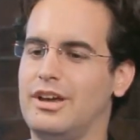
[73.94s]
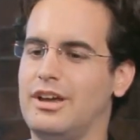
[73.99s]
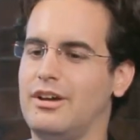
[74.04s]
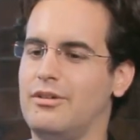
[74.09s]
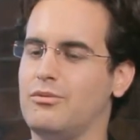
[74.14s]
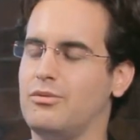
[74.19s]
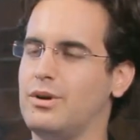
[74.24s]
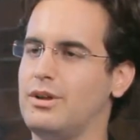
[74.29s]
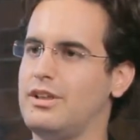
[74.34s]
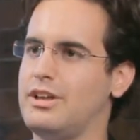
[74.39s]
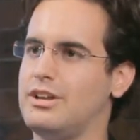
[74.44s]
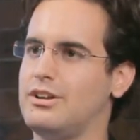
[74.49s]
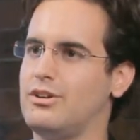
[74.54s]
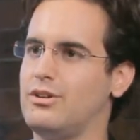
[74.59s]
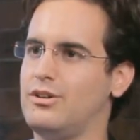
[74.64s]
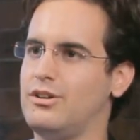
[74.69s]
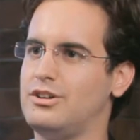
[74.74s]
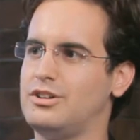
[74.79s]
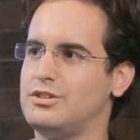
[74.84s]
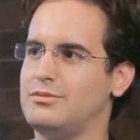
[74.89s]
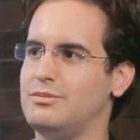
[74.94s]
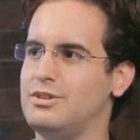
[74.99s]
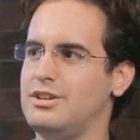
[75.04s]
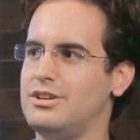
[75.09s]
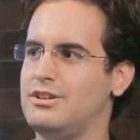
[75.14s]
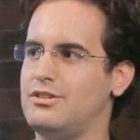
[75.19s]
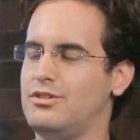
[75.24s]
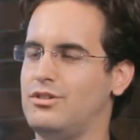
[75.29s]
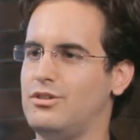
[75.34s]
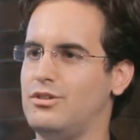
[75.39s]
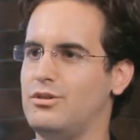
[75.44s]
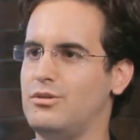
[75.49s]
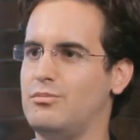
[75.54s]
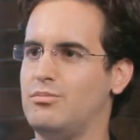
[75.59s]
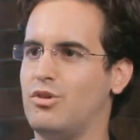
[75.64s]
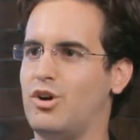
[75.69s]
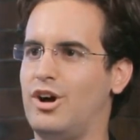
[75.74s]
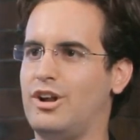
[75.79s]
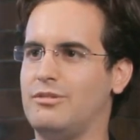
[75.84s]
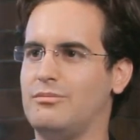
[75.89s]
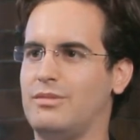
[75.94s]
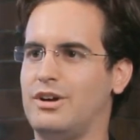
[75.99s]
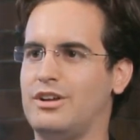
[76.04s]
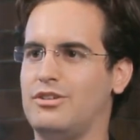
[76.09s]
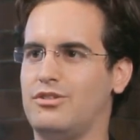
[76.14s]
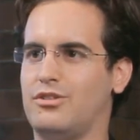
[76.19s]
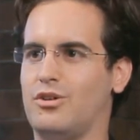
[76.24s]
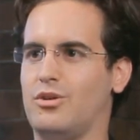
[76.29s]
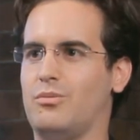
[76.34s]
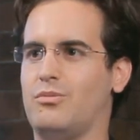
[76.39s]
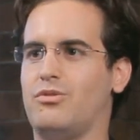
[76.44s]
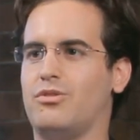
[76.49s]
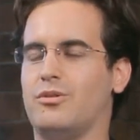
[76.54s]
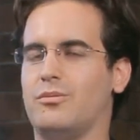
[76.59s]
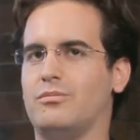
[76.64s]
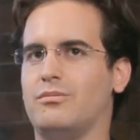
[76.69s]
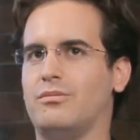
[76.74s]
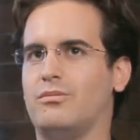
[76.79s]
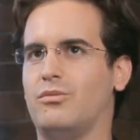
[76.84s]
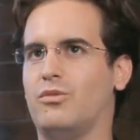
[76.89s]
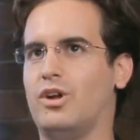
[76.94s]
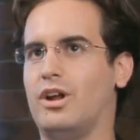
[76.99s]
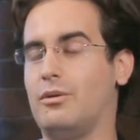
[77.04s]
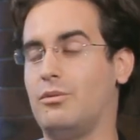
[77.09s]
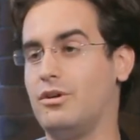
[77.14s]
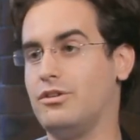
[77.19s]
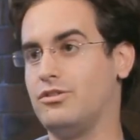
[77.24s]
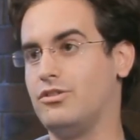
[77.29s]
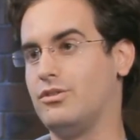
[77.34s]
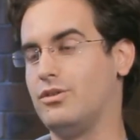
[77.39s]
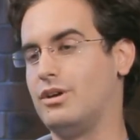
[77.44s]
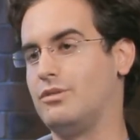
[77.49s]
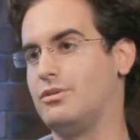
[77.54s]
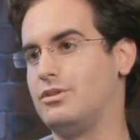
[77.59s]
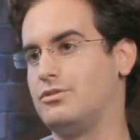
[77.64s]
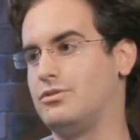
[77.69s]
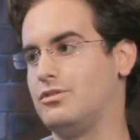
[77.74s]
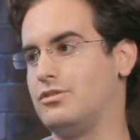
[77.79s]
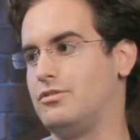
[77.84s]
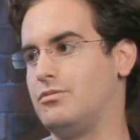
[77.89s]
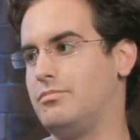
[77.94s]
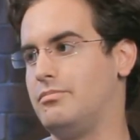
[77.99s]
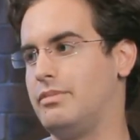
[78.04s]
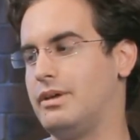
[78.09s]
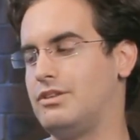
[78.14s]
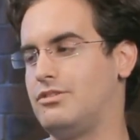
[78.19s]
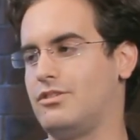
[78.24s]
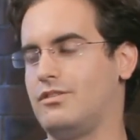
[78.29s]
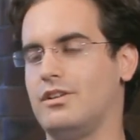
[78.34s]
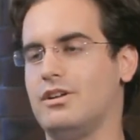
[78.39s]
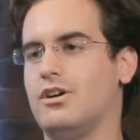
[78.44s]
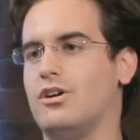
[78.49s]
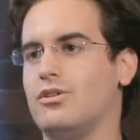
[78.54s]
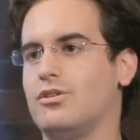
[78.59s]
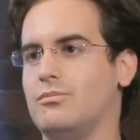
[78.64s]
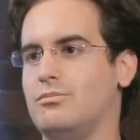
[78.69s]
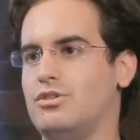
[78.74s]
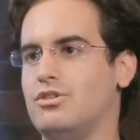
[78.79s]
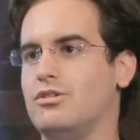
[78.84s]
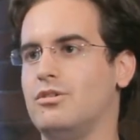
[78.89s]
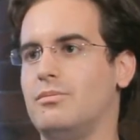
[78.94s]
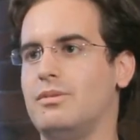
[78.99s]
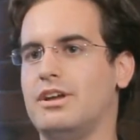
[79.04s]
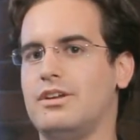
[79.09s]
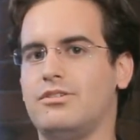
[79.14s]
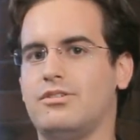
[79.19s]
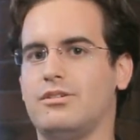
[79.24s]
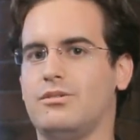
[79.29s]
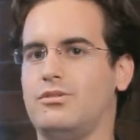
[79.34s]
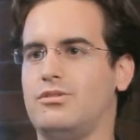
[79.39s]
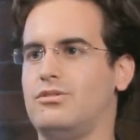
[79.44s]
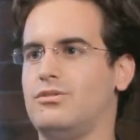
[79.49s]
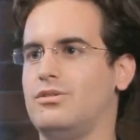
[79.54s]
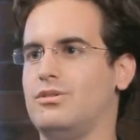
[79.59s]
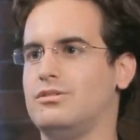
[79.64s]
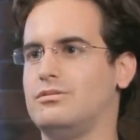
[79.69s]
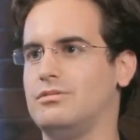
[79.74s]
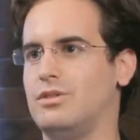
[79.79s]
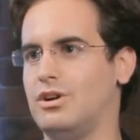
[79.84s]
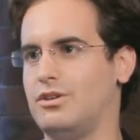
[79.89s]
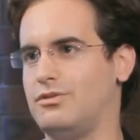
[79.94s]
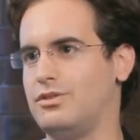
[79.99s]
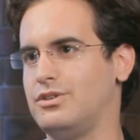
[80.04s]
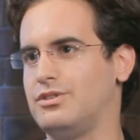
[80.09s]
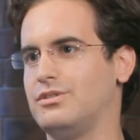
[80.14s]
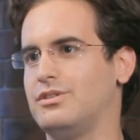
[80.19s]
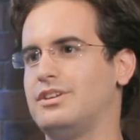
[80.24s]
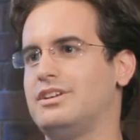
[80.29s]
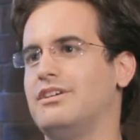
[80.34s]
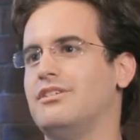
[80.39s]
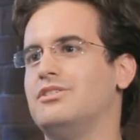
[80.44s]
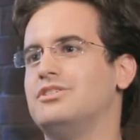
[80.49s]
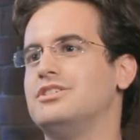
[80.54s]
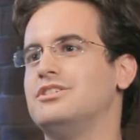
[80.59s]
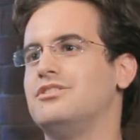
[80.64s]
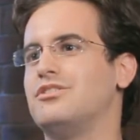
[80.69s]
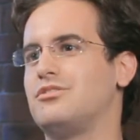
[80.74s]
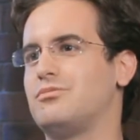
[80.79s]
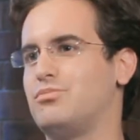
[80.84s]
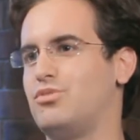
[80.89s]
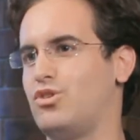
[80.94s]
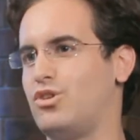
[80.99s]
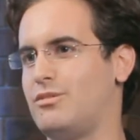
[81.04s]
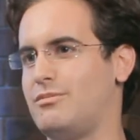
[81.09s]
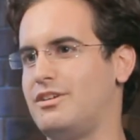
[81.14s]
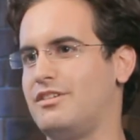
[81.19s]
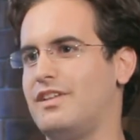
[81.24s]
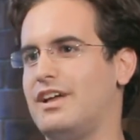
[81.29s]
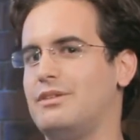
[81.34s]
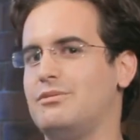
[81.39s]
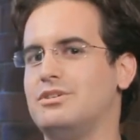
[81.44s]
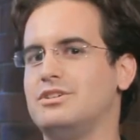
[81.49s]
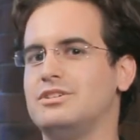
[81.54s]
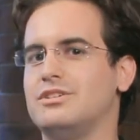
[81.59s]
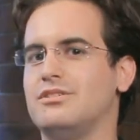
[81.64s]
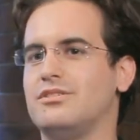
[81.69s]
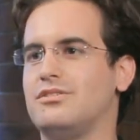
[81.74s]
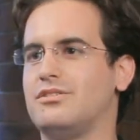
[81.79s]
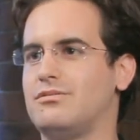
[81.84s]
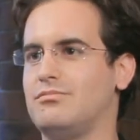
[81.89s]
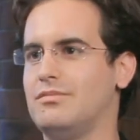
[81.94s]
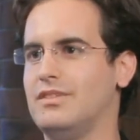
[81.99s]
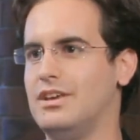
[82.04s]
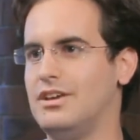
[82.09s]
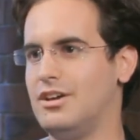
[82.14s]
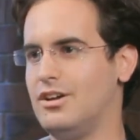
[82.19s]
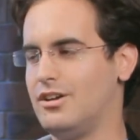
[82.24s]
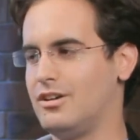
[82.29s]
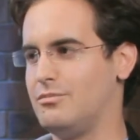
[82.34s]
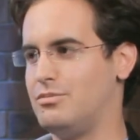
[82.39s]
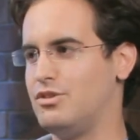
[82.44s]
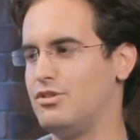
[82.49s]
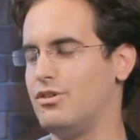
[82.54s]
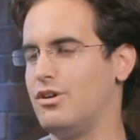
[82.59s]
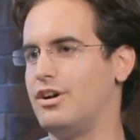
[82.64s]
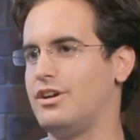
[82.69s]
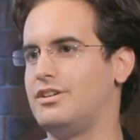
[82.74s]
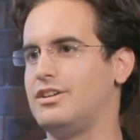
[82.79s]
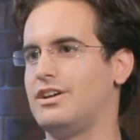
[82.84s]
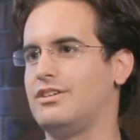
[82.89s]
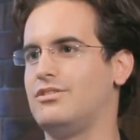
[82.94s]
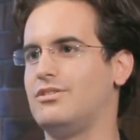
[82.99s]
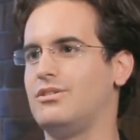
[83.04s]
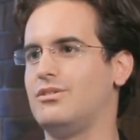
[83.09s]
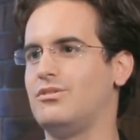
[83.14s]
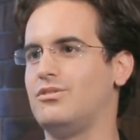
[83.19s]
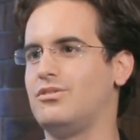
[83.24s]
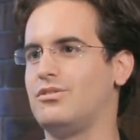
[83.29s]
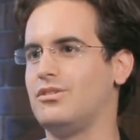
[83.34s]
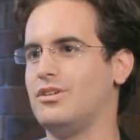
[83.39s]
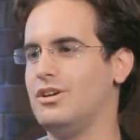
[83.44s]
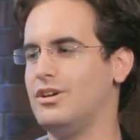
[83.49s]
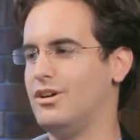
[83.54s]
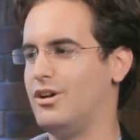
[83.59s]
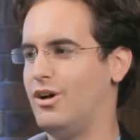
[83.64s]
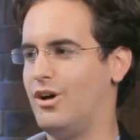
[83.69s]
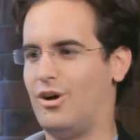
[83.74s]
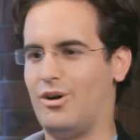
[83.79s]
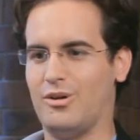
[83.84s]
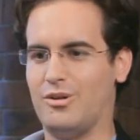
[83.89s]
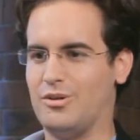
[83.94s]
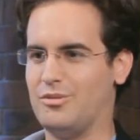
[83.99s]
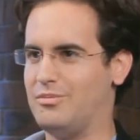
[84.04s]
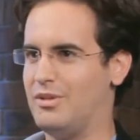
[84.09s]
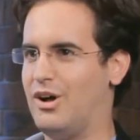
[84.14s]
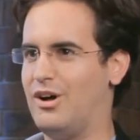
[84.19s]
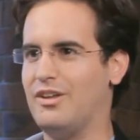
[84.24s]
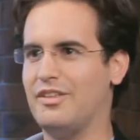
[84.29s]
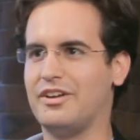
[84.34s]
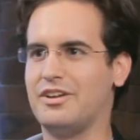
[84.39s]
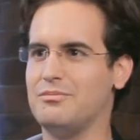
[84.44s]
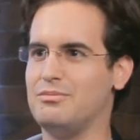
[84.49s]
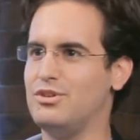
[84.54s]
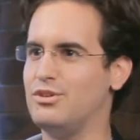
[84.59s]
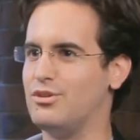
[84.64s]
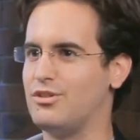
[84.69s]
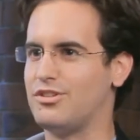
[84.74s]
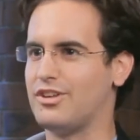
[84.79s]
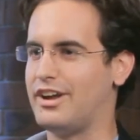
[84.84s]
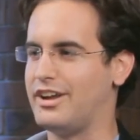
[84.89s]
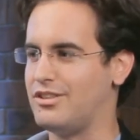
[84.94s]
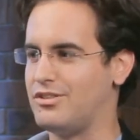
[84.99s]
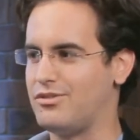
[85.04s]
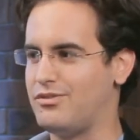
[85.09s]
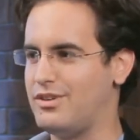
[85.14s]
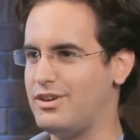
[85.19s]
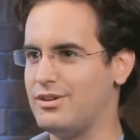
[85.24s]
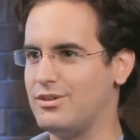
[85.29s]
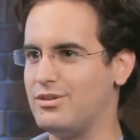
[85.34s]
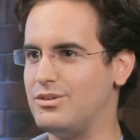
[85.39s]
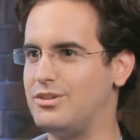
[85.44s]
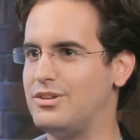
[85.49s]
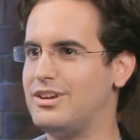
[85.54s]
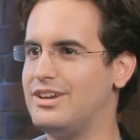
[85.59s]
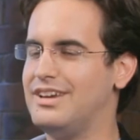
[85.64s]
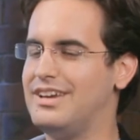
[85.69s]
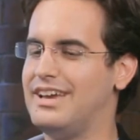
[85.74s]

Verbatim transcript: really encouraged me to broaden my scope from what I was doing, which was basically all computer-based. I was doing artificial intelligence, programming languages, computer architectures, all in the computer science field.